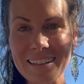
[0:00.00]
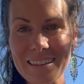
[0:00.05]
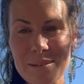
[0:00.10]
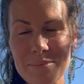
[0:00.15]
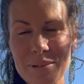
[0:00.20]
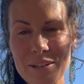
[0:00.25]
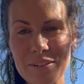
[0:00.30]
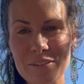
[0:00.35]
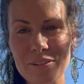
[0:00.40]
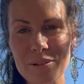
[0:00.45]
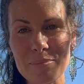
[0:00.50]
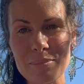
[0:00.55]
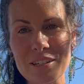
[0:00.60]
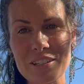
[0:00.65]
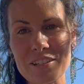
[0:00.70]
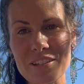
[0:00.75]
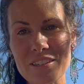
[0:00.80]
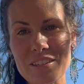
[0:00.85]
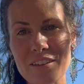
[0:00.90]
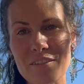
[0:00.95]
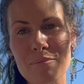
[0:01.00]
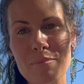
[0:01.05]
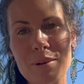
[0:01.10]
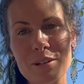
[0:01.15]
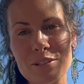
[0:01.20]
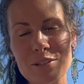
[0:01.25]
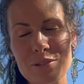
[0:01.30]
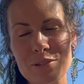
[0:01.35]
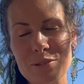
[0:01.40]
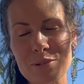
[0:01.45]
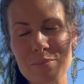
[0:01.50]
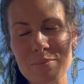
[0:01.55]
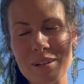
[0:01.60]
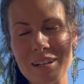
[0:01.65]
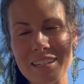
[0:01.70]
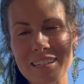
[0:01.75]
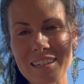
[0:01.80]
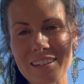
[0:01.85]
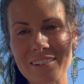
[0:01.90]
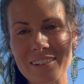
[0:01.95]
the beautiful beaches of
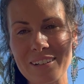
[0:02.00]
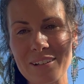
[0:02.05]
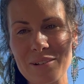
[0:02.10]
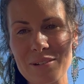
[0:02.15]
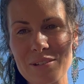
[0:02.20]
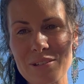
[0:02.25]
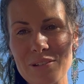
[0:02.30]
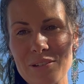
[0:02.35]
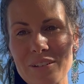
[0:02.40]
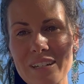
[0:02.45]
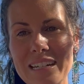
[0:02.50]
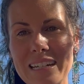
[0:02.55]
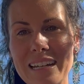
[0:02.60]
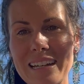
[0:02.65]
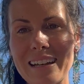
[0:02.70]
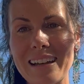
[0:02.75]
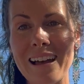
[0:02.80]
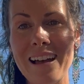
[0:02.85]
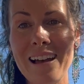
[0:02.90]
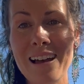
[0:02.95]
Montezuma here in Costa Rica,